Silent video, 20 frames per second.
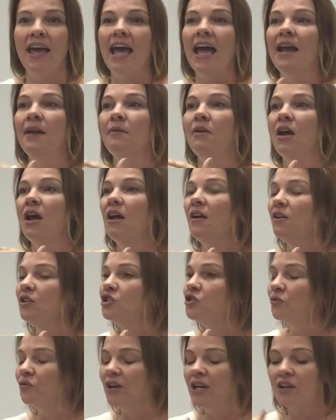and
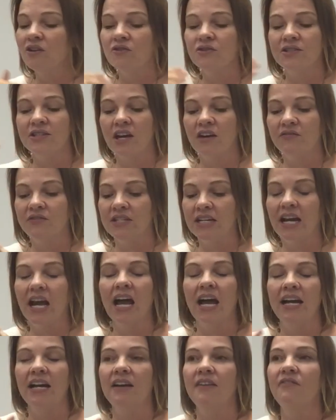treat yourself to
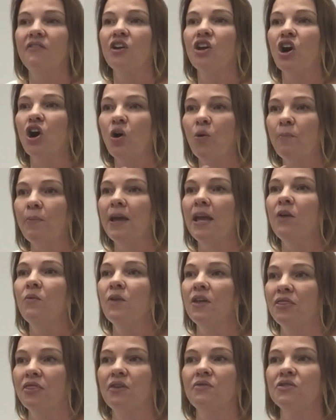kind of coping
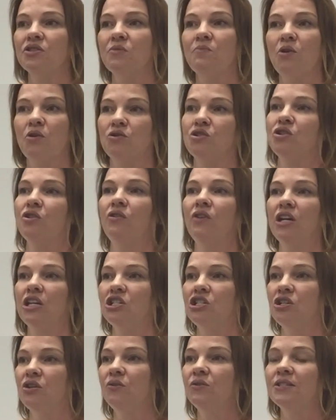with those emotional
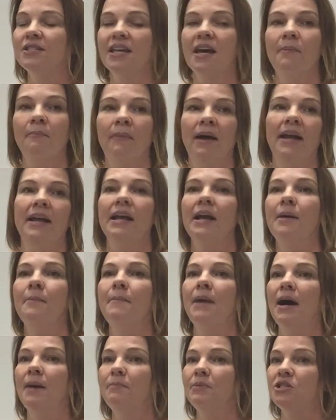issues that might come
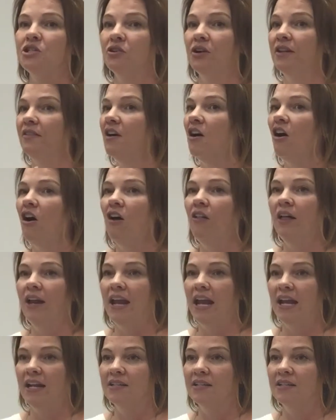up during the holiday.